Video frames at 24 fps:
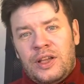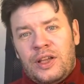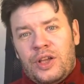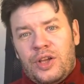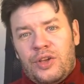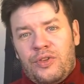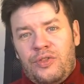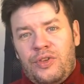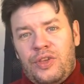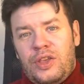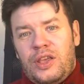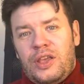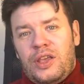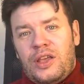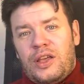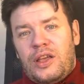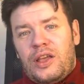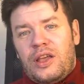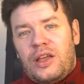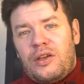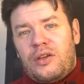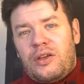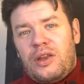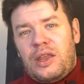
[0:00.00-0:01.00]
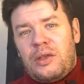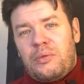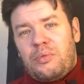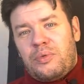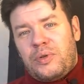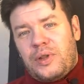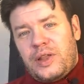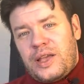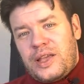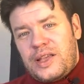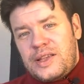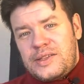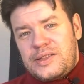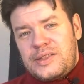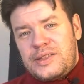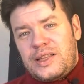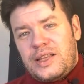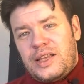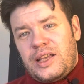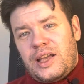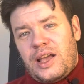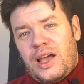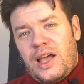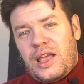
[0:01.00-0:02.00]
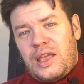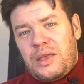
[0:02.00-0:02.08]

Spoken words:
replace the